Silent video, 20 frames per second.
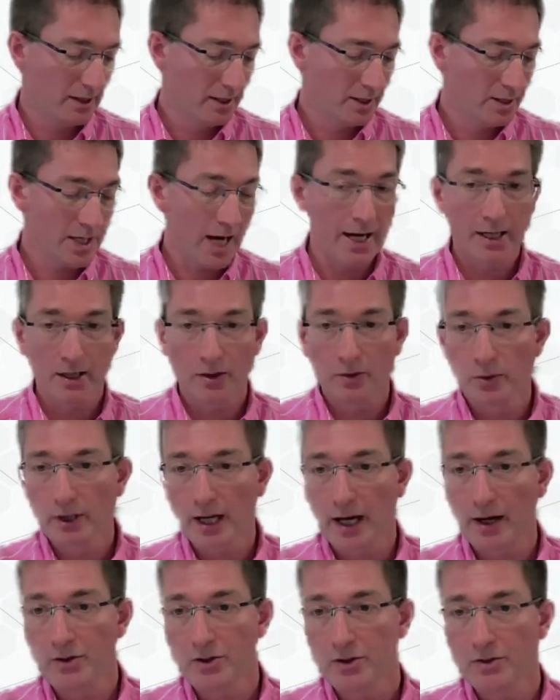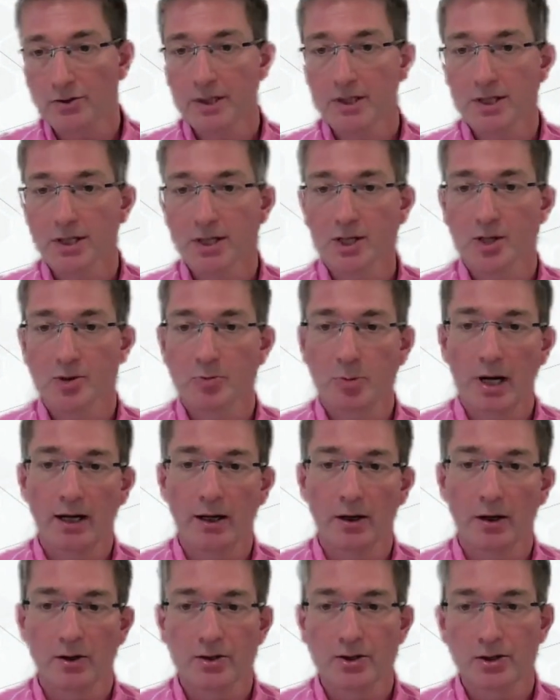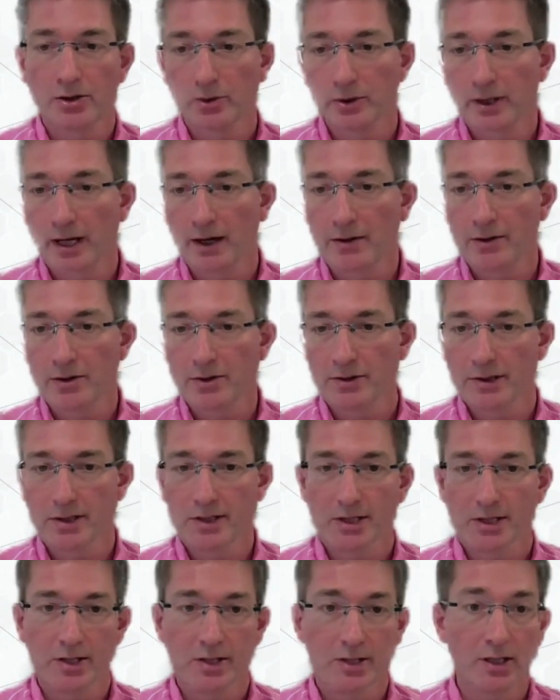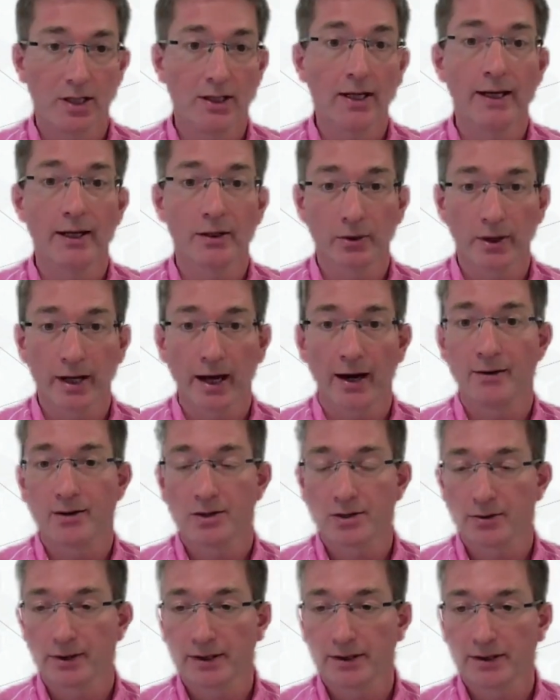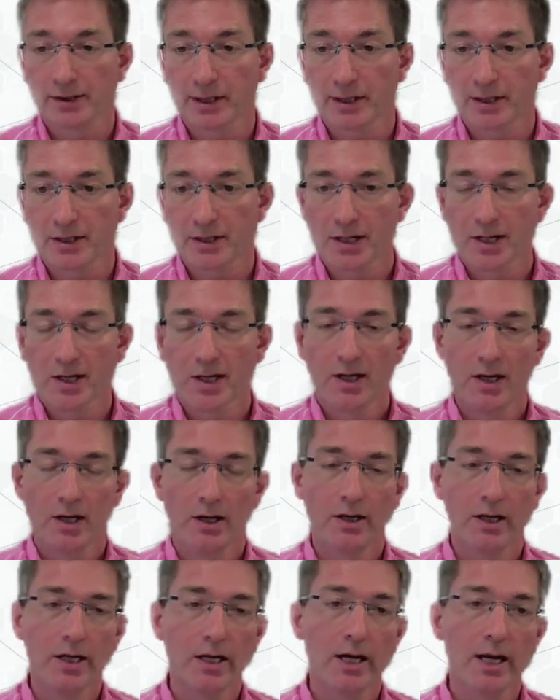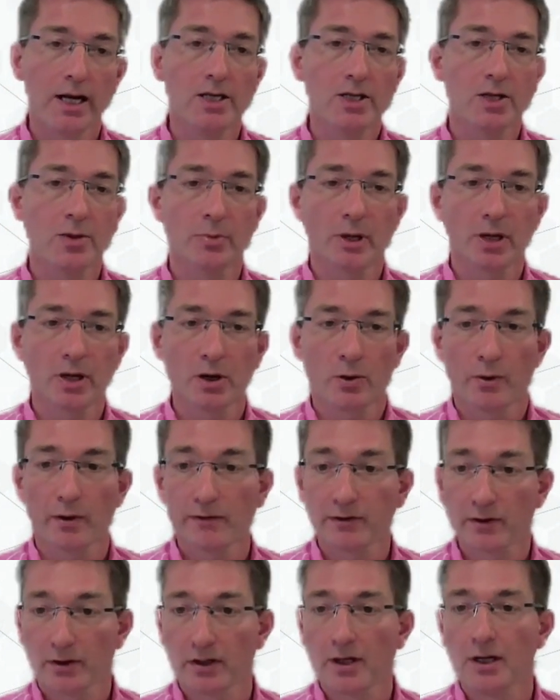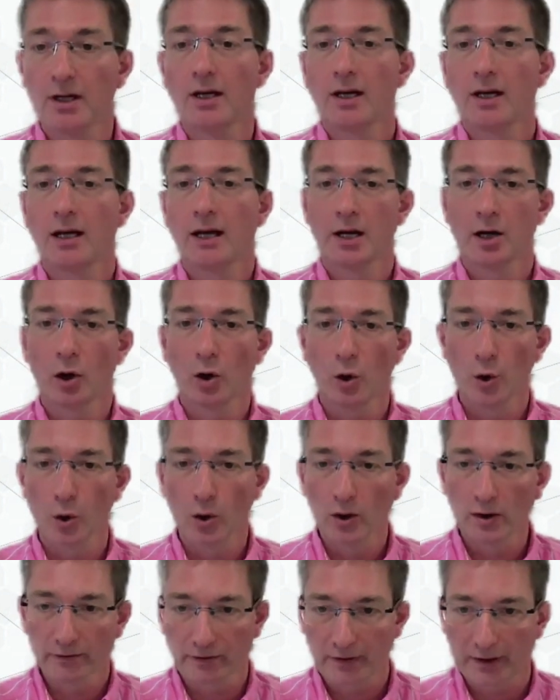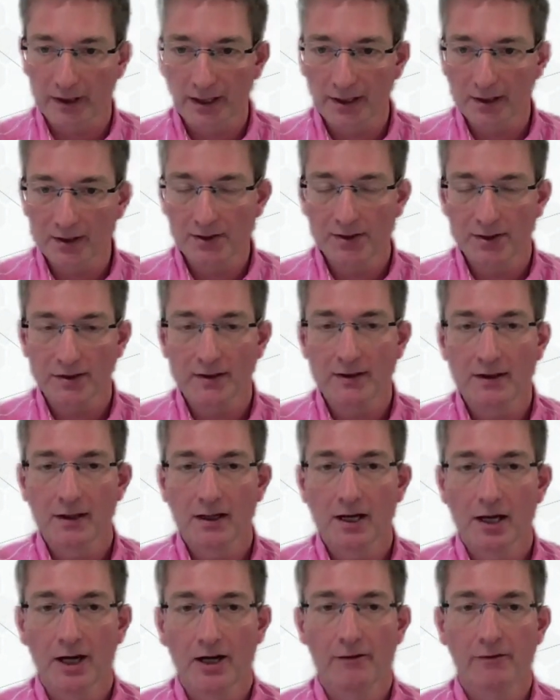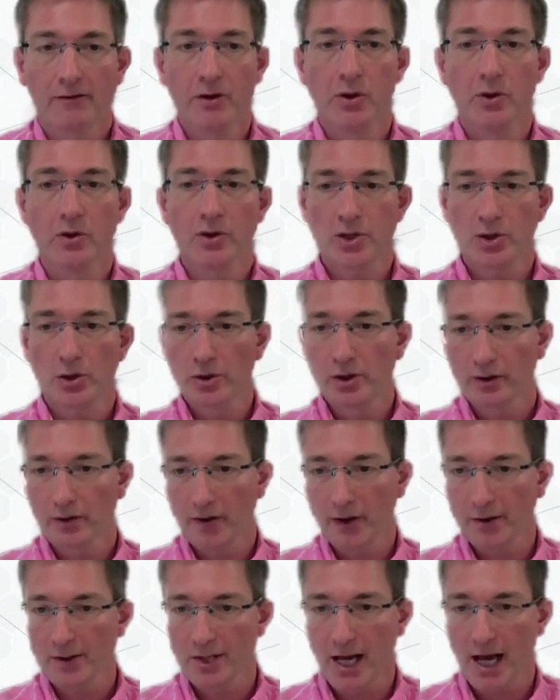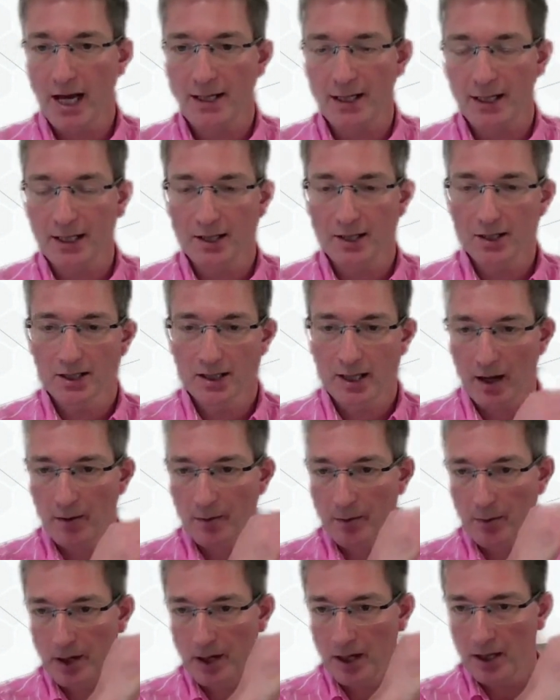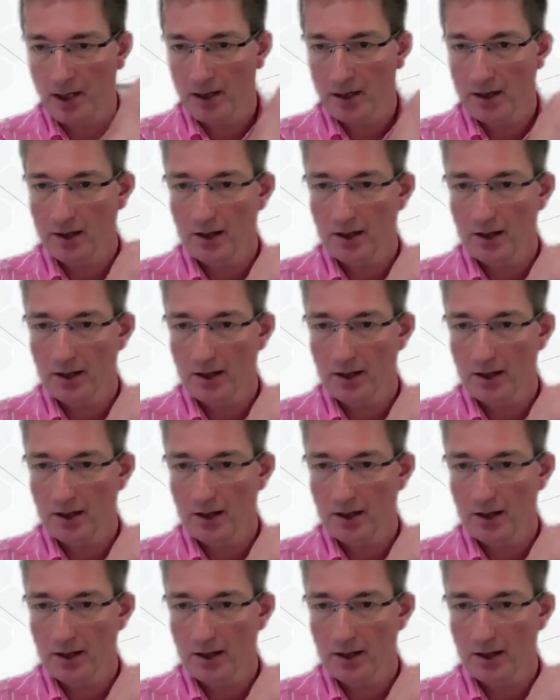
technical characteristics, biological characteristics, and clinical characteristics. And you need to be equivalent in all of these. And of course, under those headings, there'd be